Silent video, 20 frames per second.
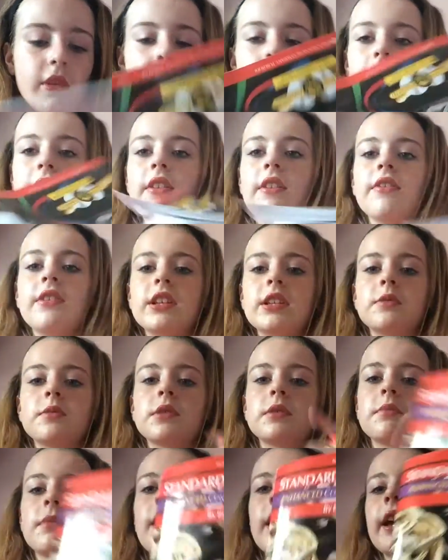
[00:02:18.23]
then this
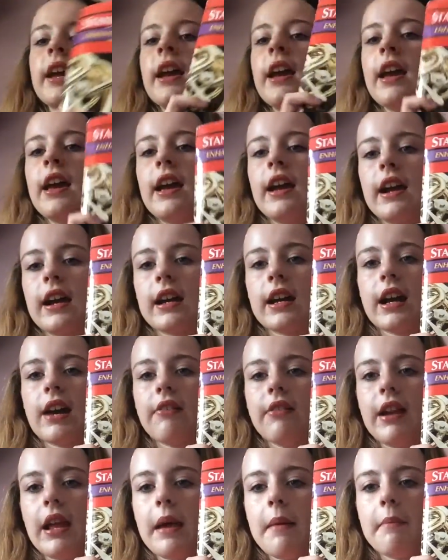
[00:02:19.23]
was my
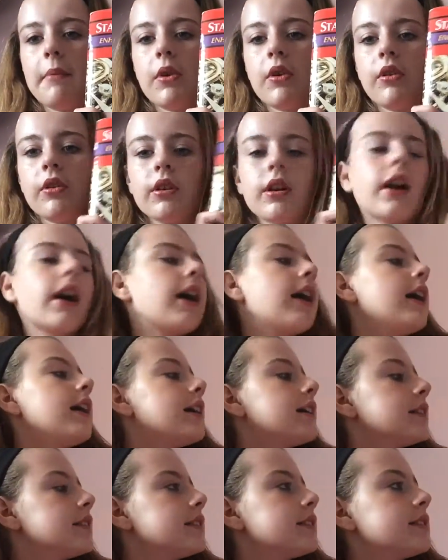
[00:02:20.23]
clarinet book,
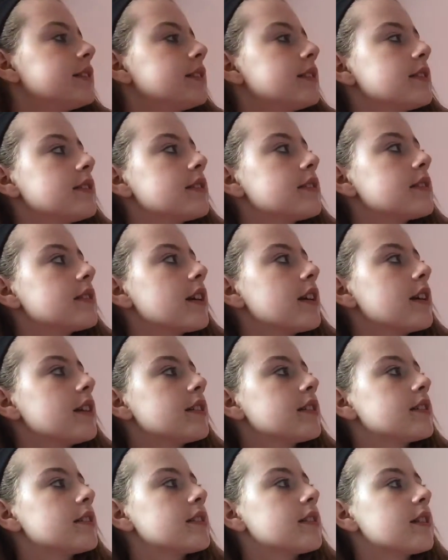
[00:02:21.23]
and
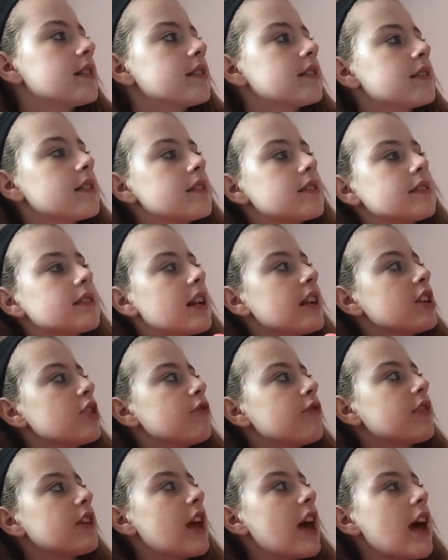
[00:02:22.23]
it says
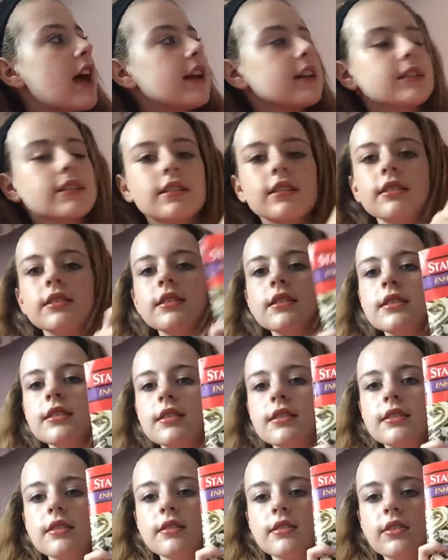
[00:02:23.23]
Standard of
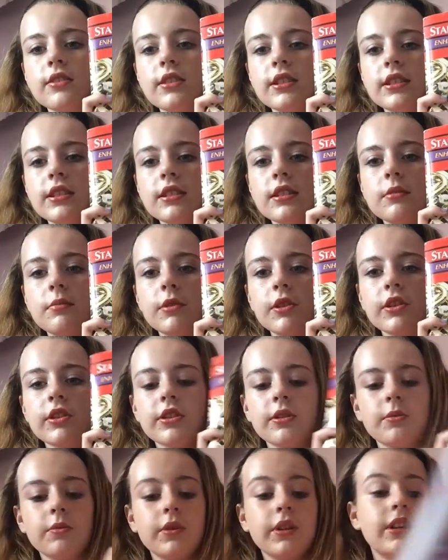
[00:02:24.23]
Excellence. So this is the book
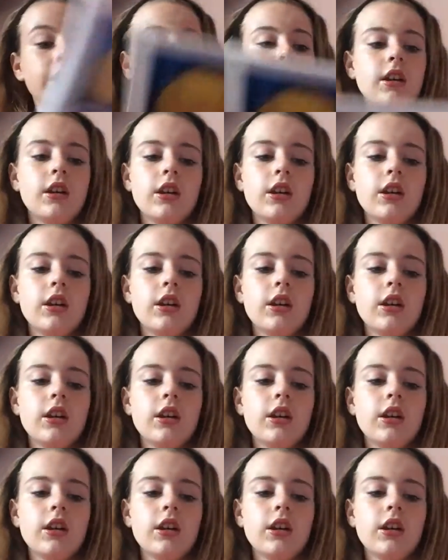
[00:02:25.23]
that we